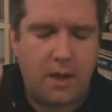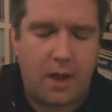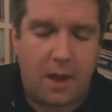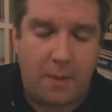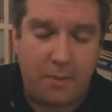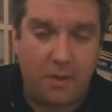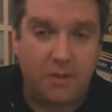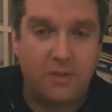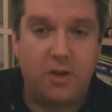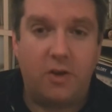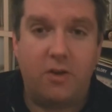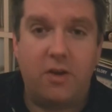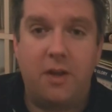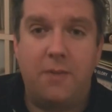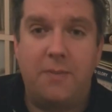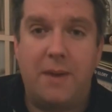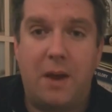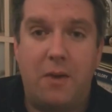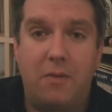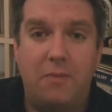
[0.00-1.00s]
I'm not talking
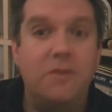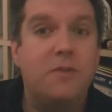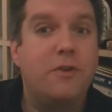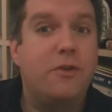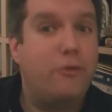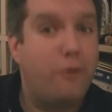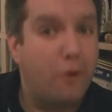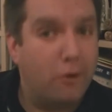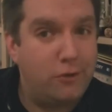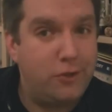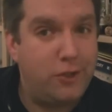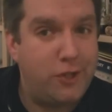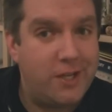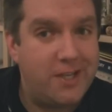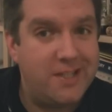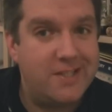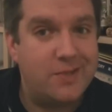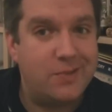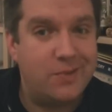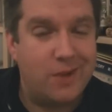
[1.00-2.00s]
about
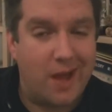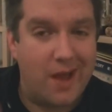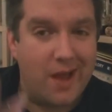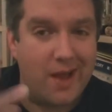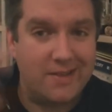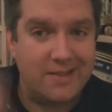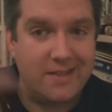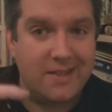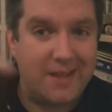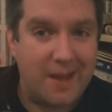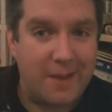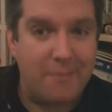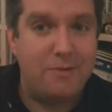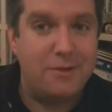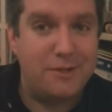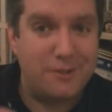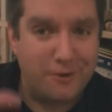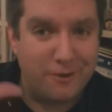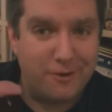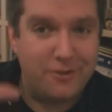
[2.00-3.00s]
crunchies, like as in
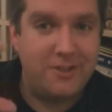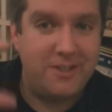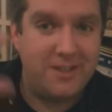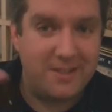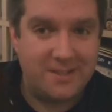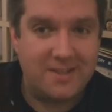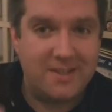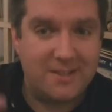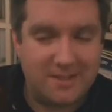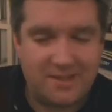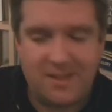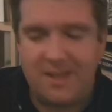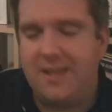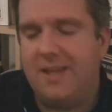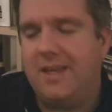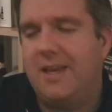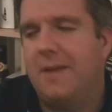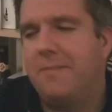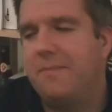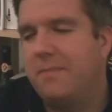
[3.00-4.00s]
Cadbury's crunchies as
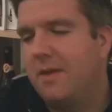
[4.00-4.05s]
the